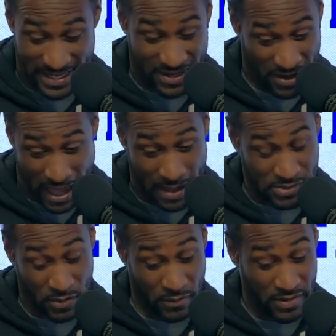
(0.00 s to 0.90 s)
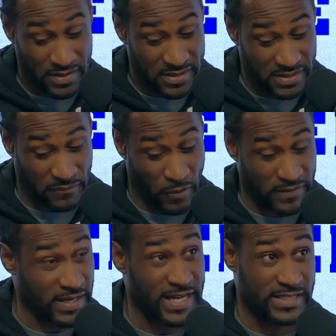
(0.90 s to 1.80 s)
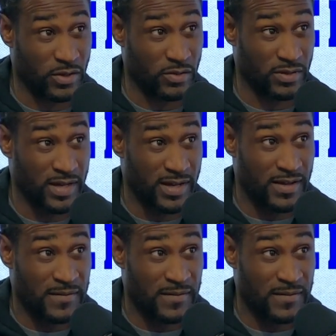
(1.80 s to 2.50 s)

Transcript: Nate, I, I, so so forty. So so